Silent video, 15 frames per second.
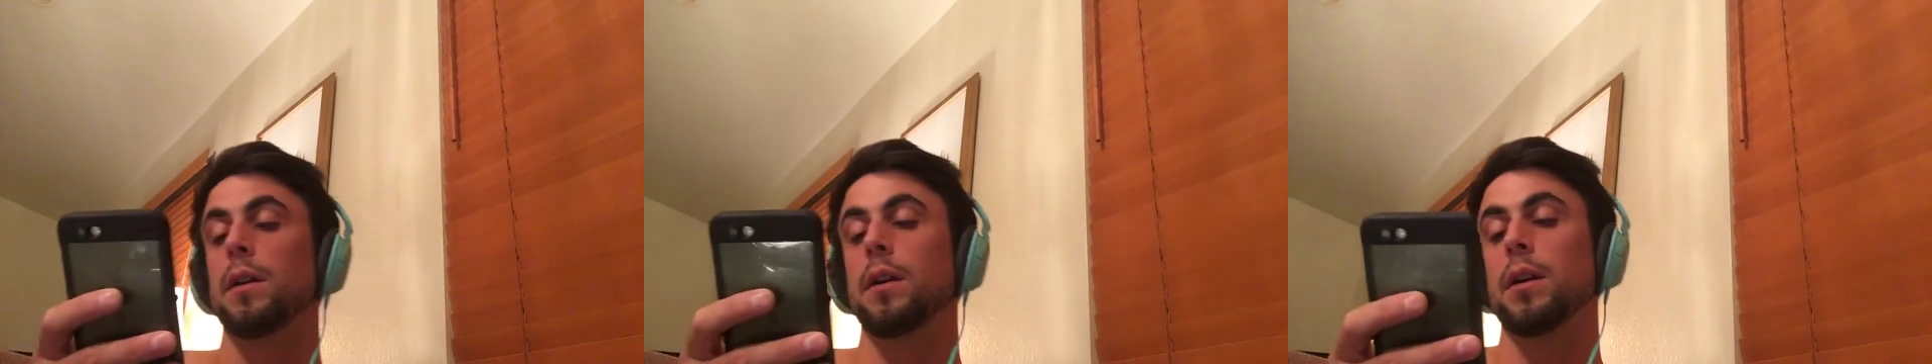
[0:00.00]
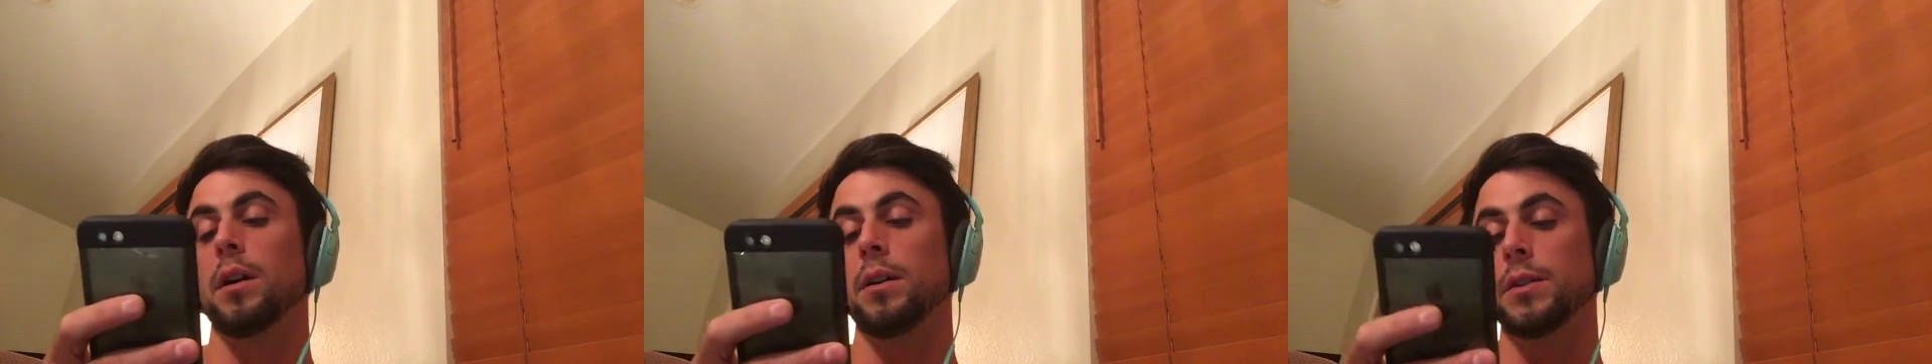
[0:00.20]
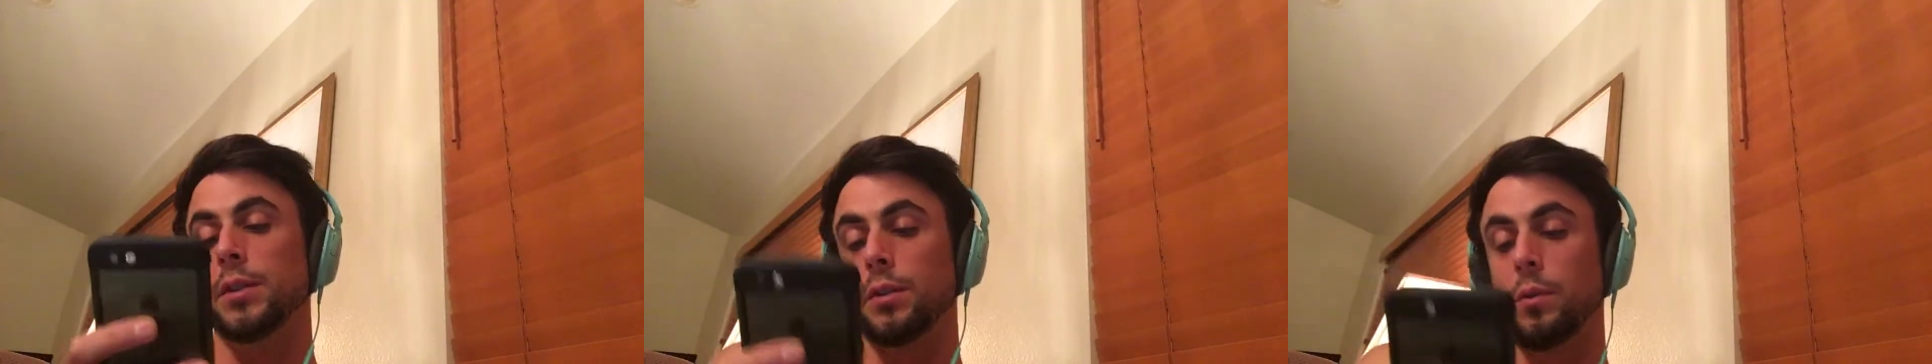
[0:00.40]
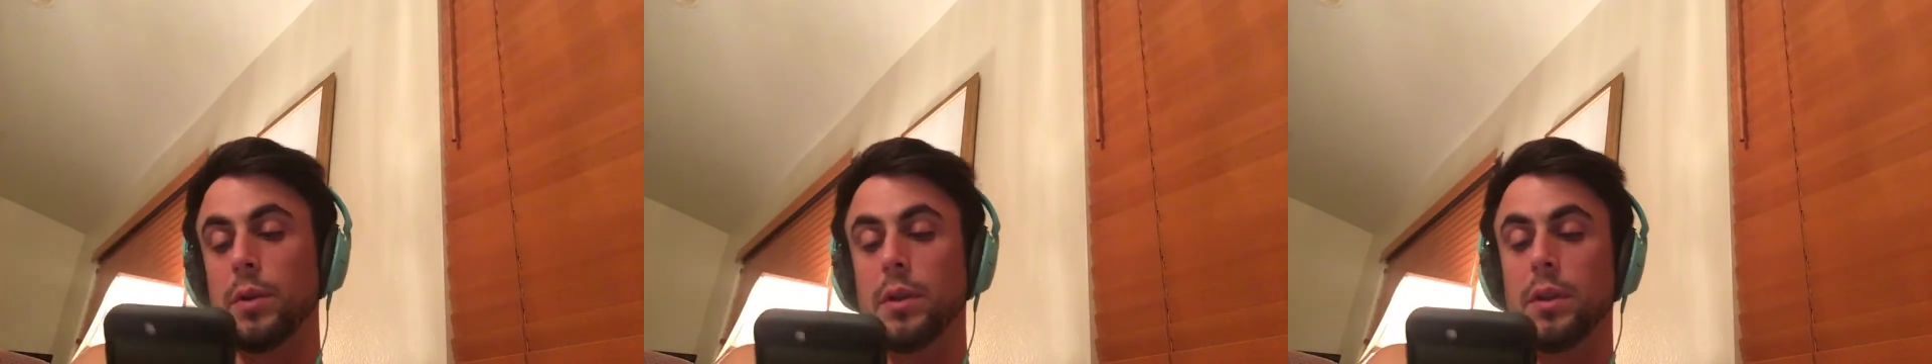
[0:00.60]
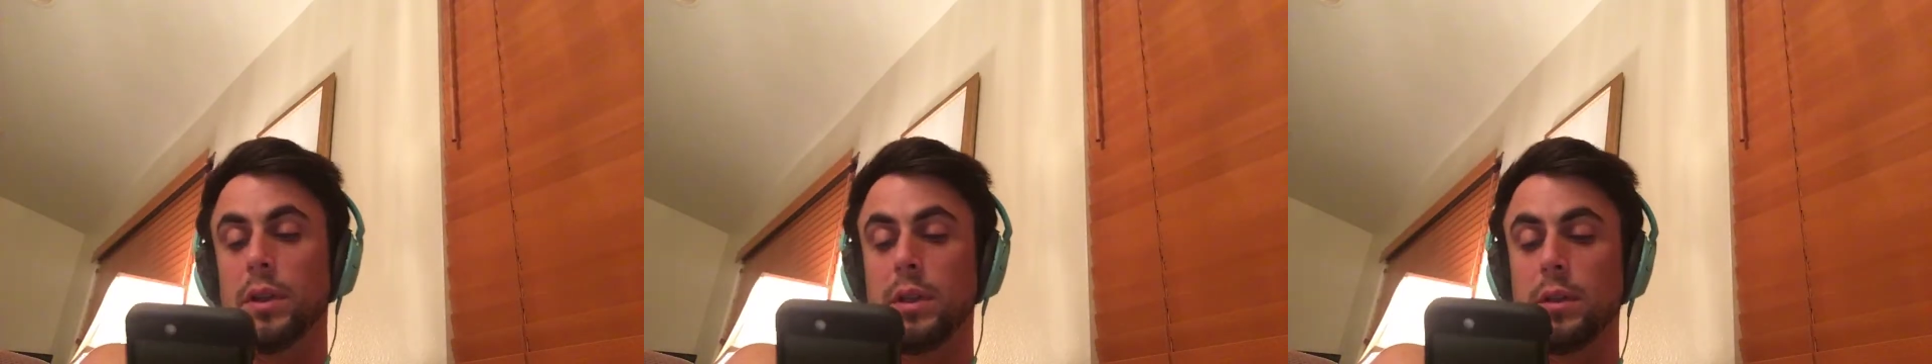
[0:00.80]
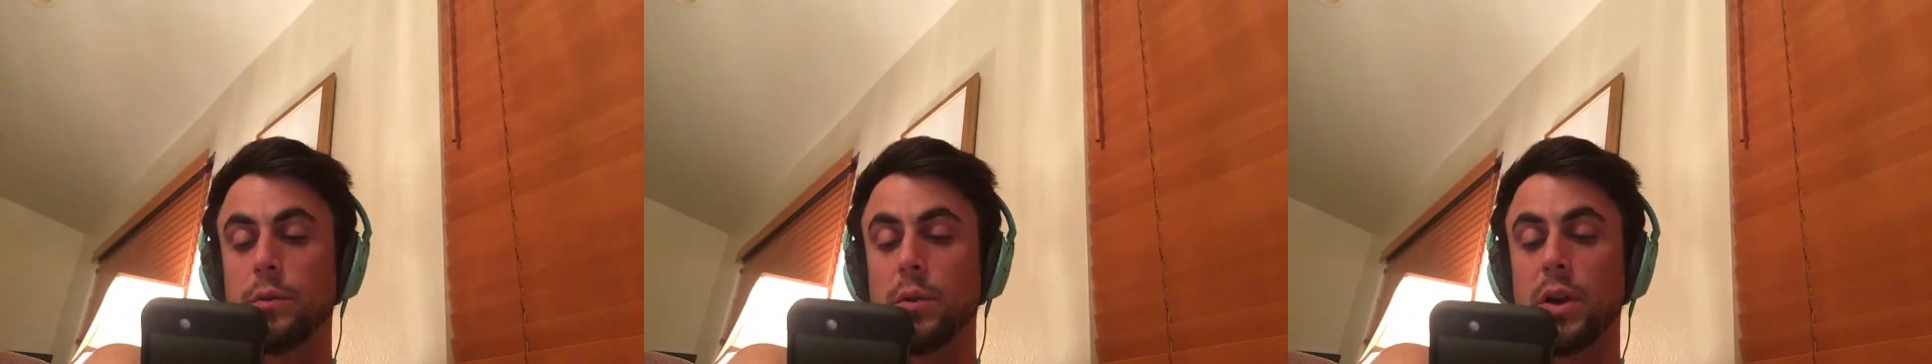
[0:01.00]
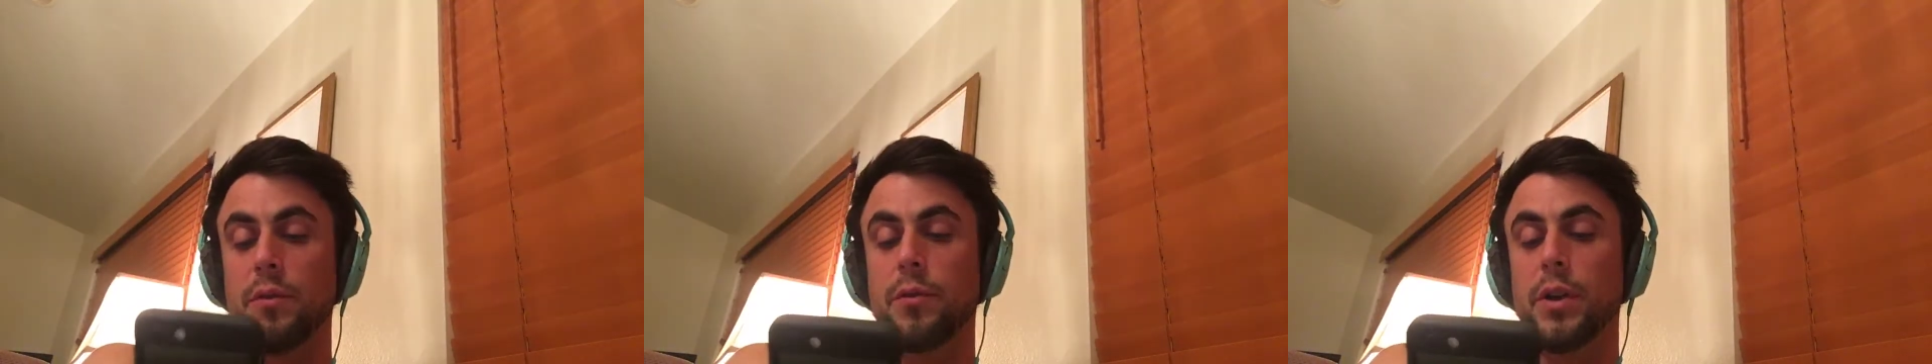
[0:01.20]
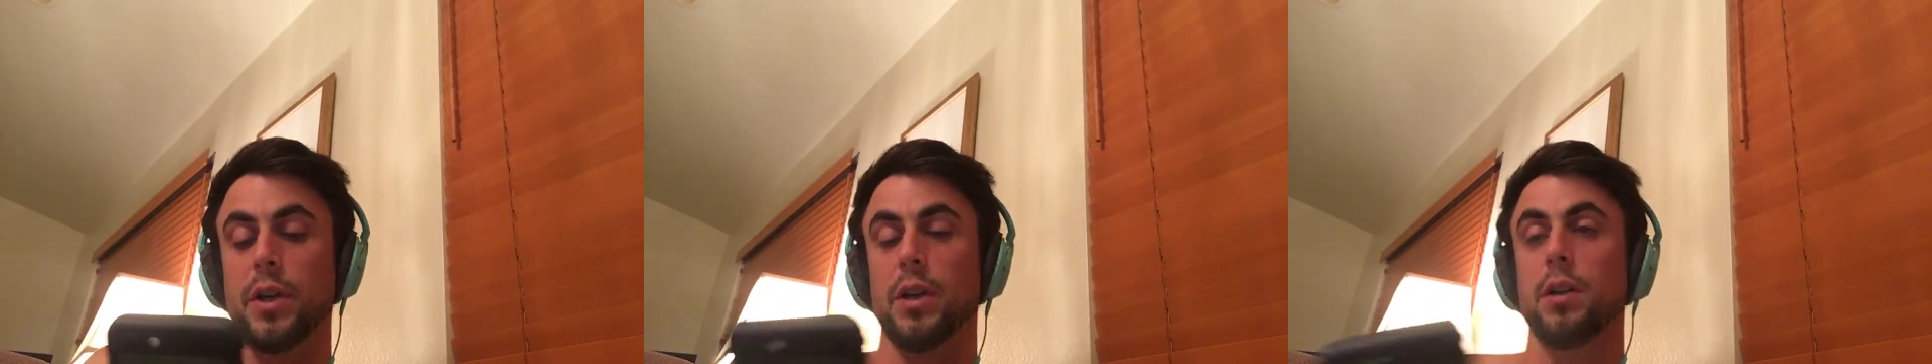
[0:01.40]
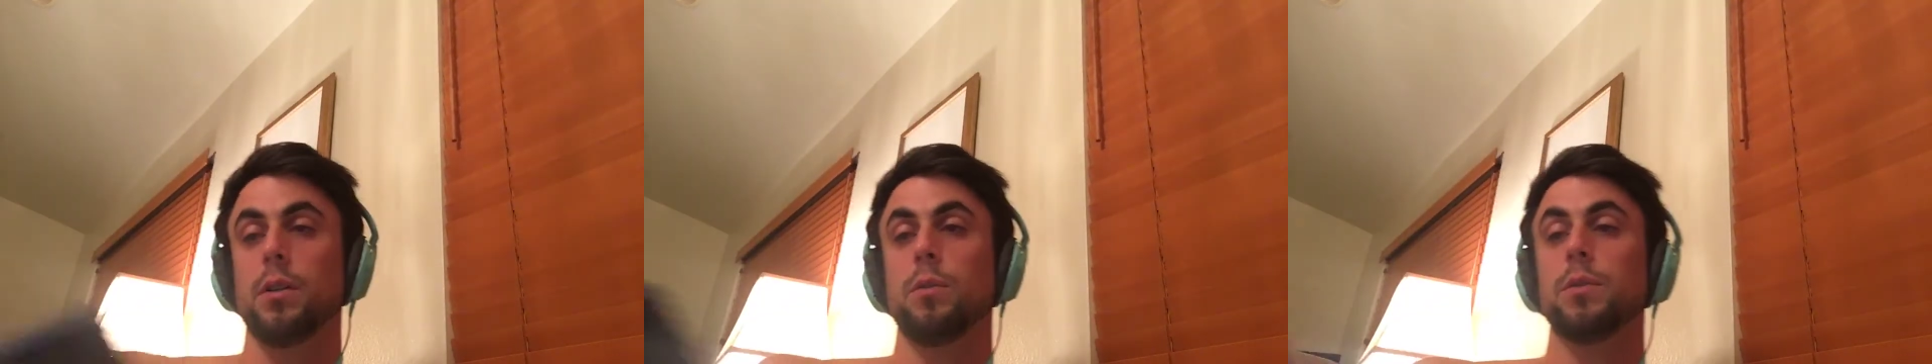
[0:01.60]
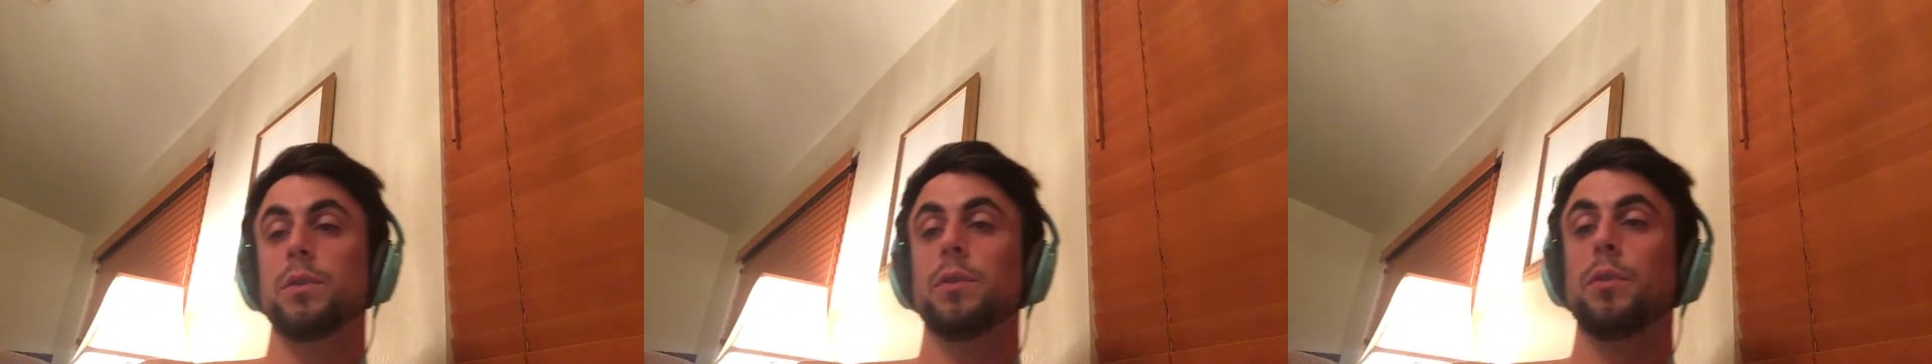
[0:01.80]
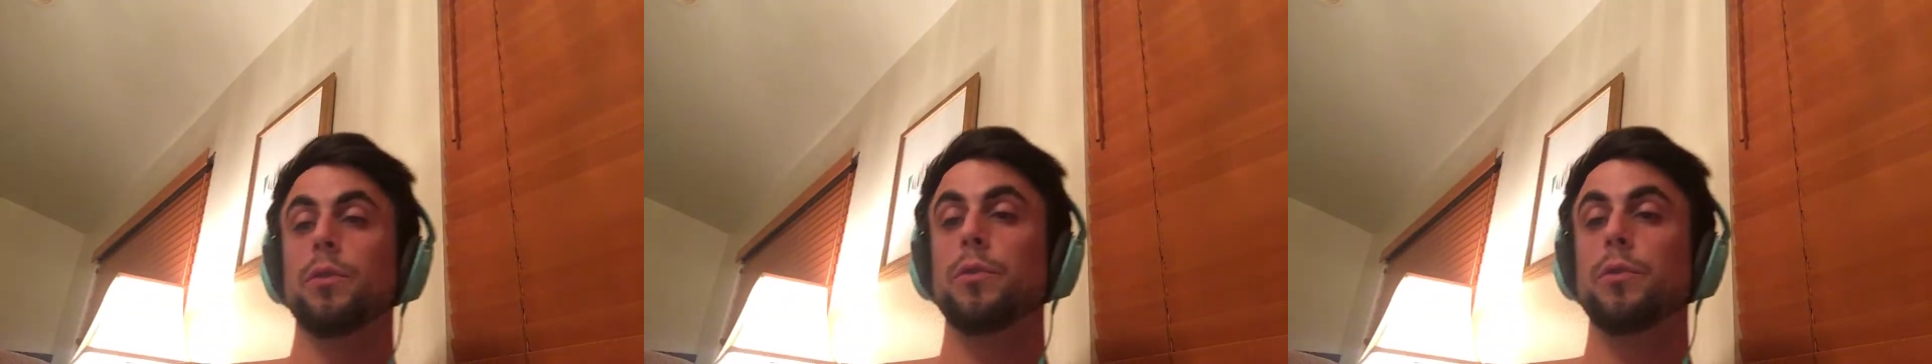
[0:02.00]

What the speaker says: Consequently, Raphael was no